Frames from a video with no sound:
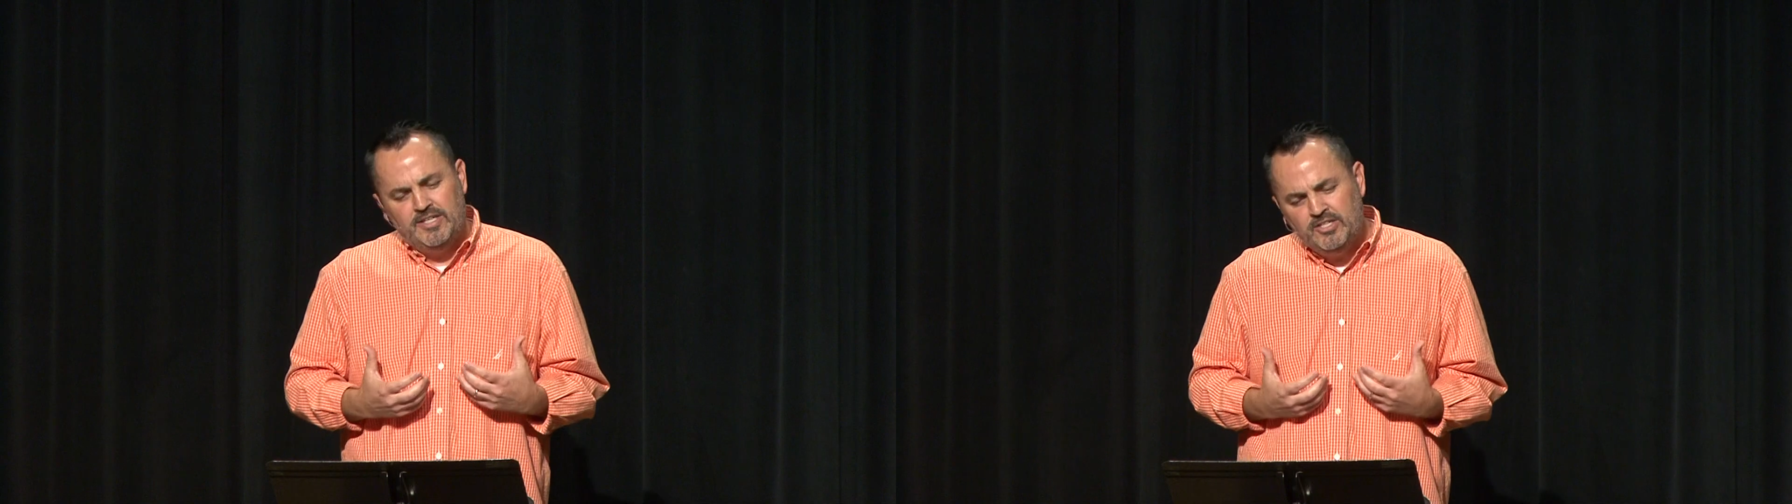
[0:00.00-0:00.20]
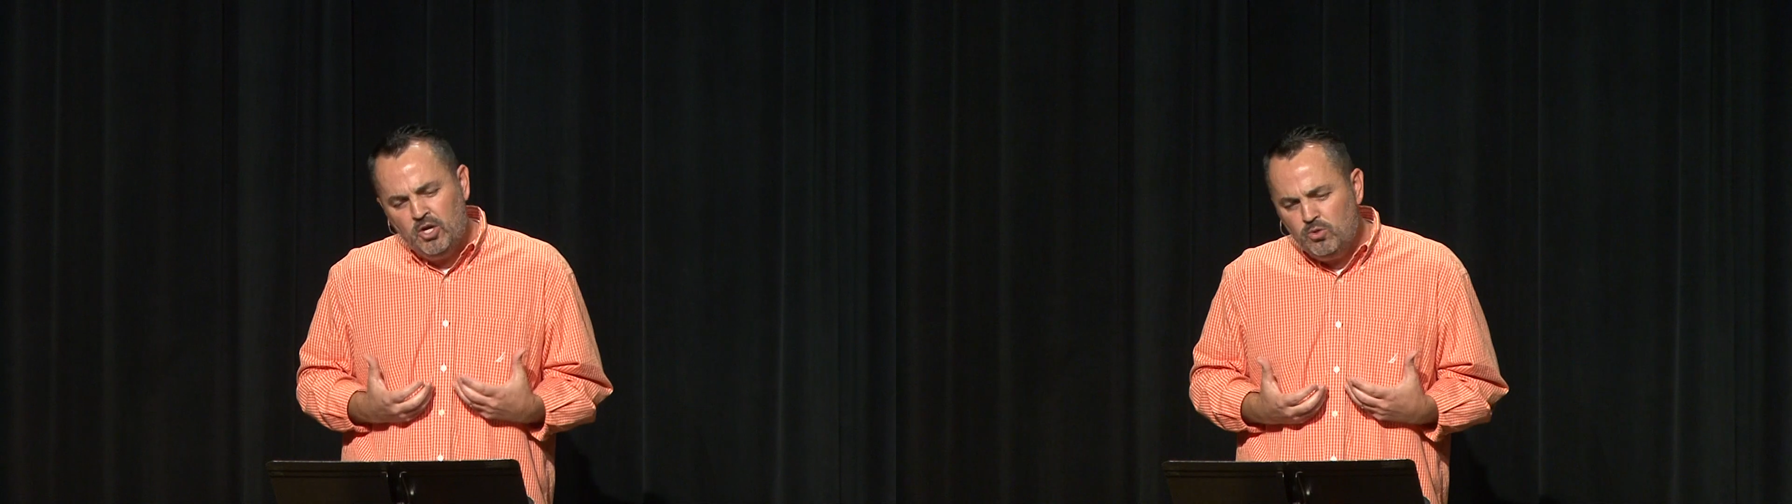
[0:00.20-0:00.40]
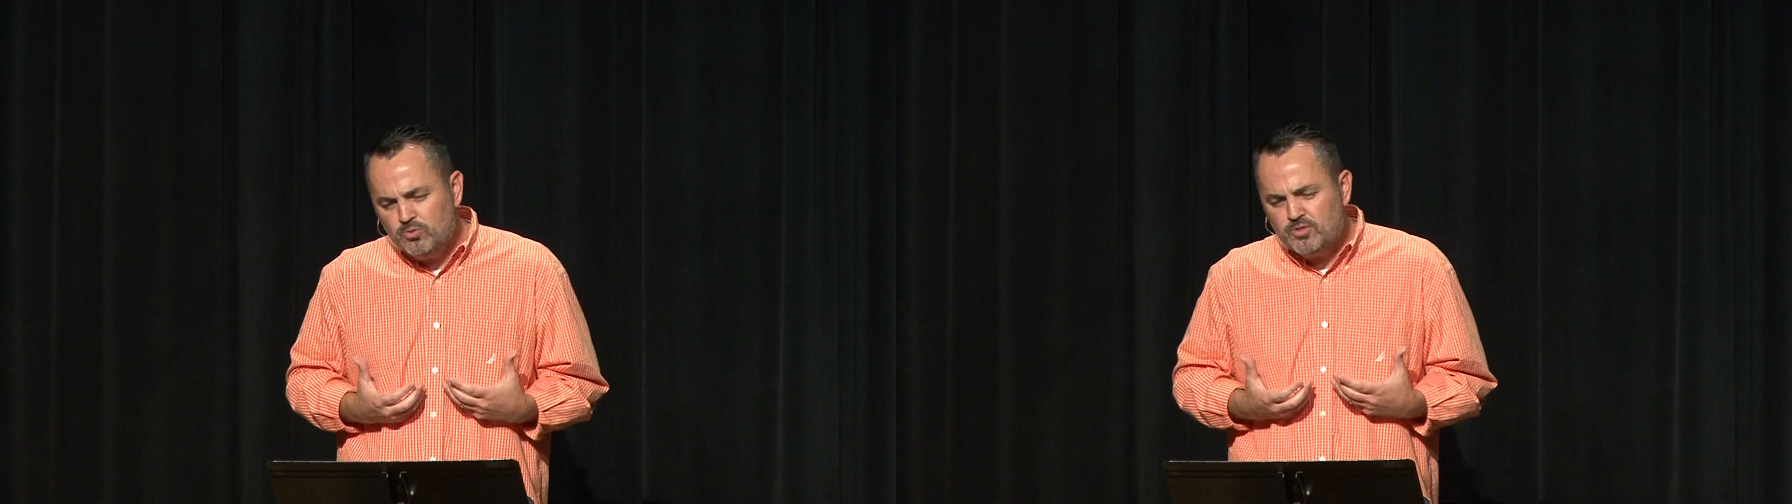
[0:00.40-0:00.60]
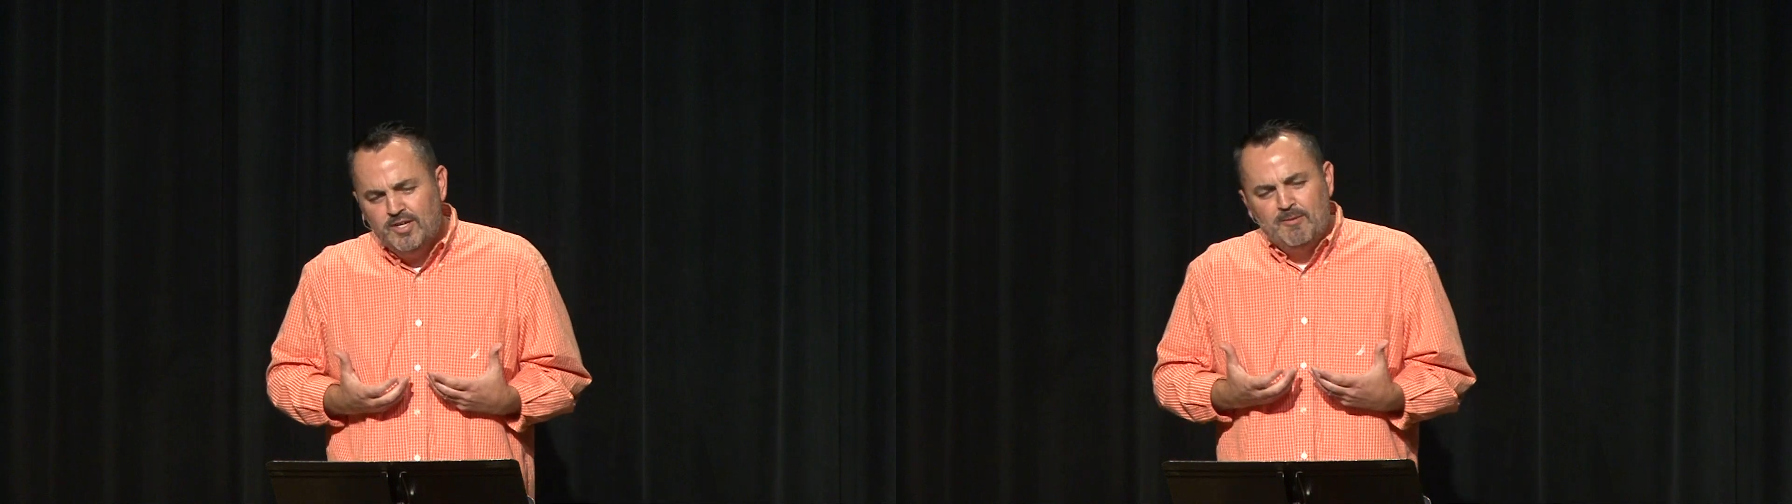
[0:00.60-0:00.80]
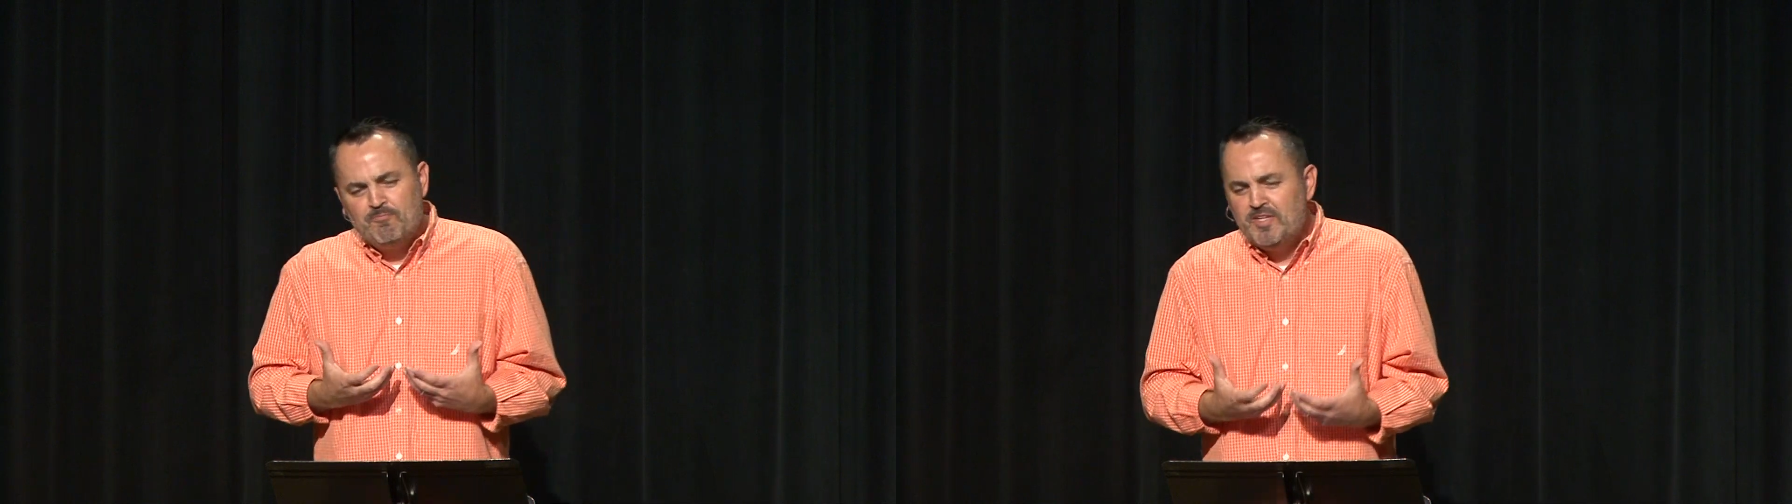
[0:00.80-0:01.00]
knows,
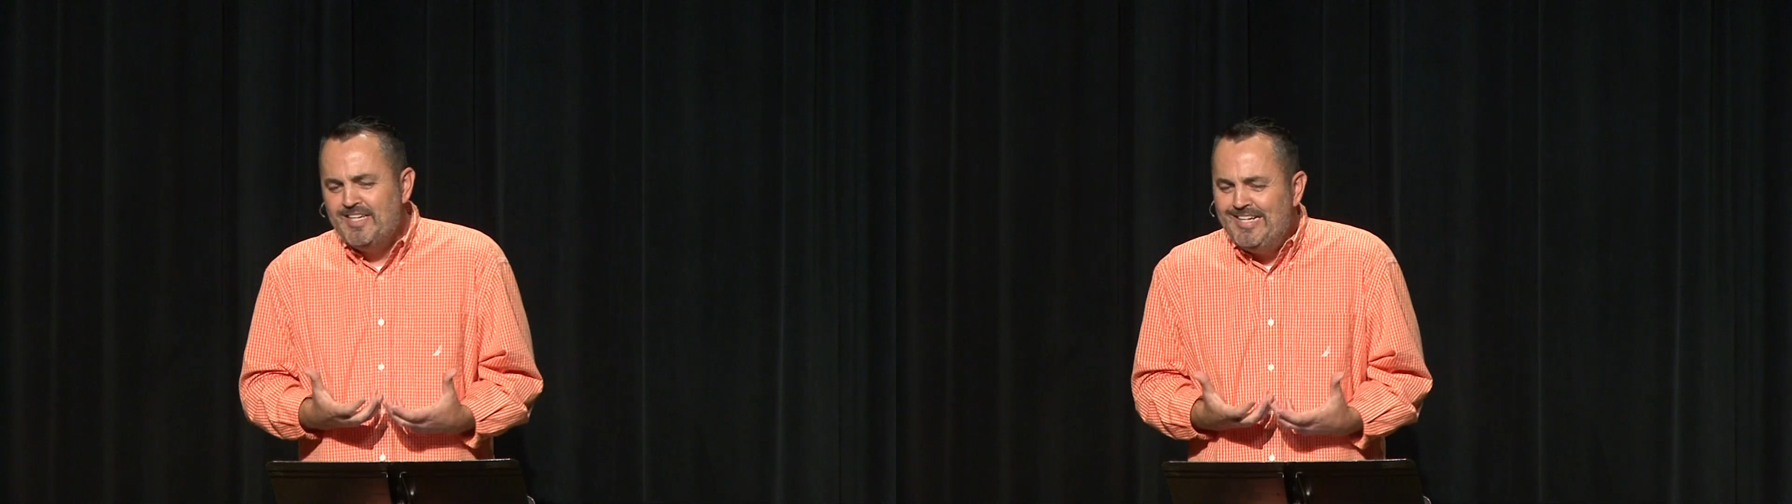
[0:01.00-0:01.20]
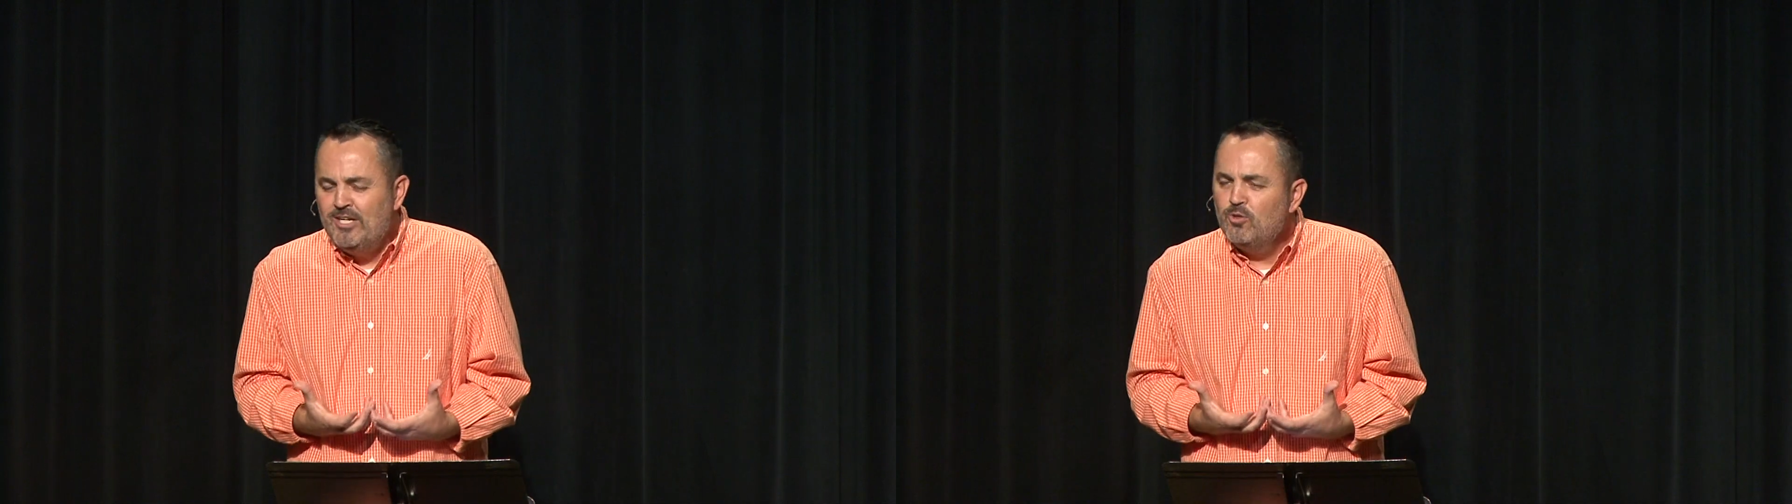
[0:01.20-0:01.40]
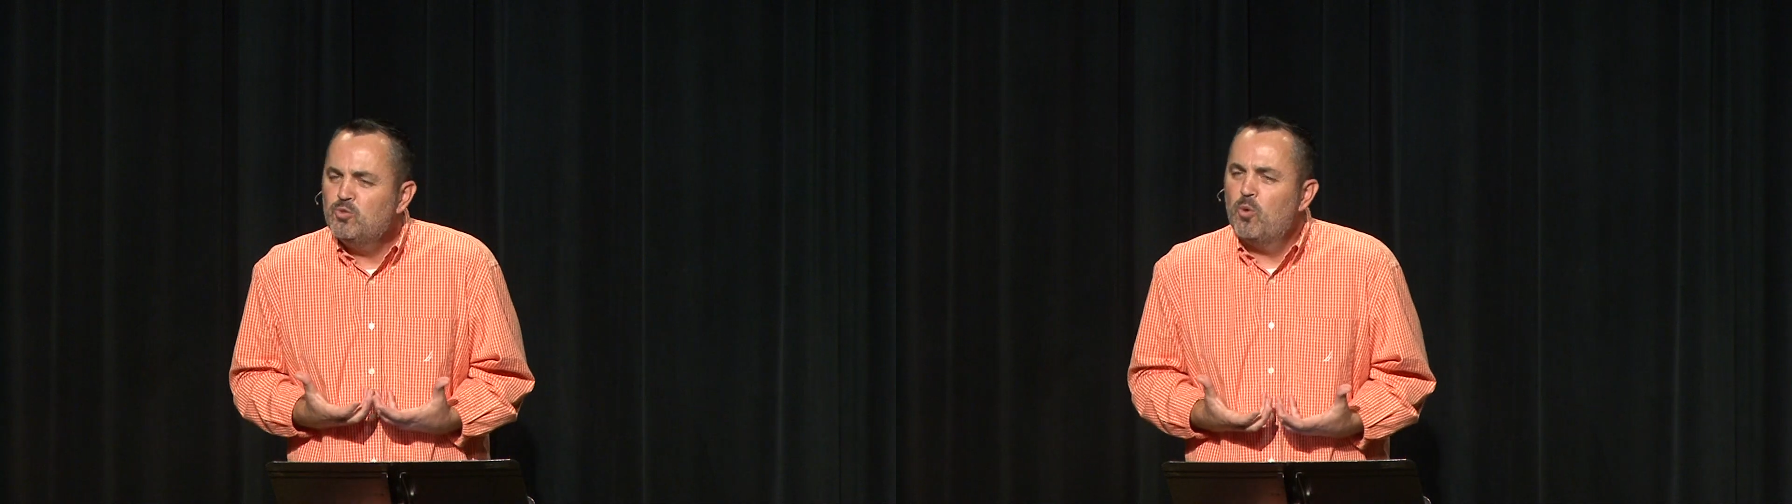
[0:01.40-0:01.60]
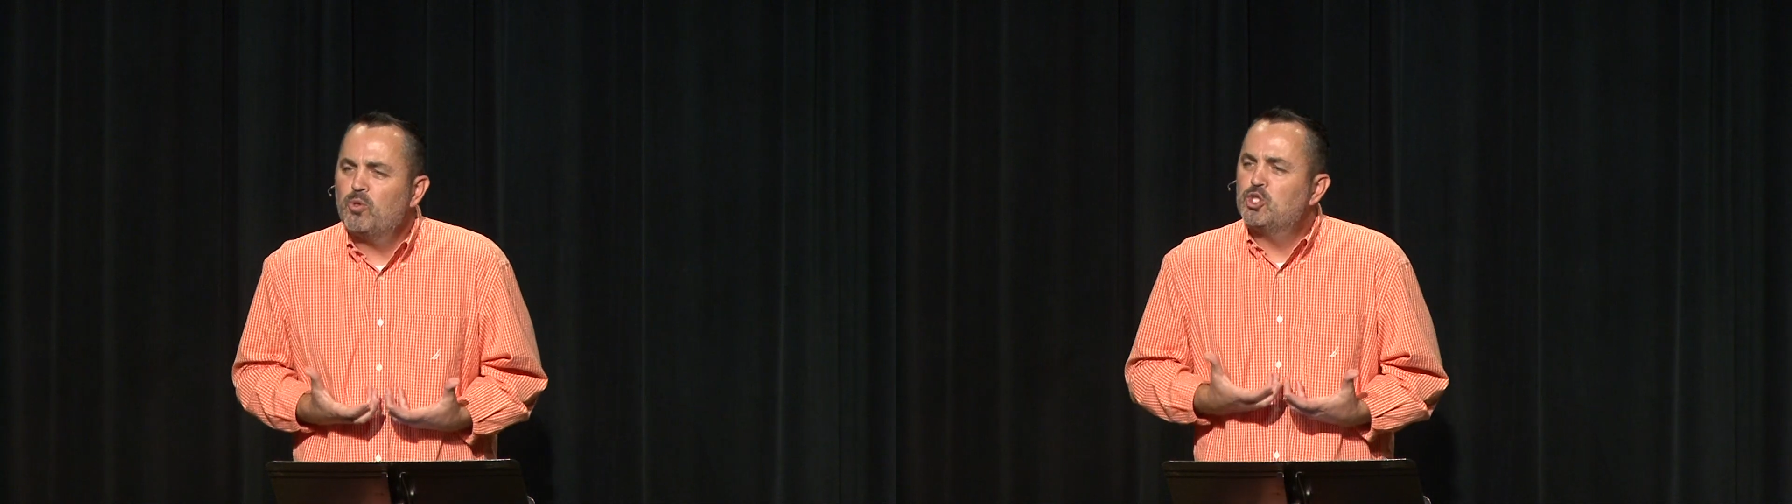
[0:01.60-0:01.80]
he knows what we're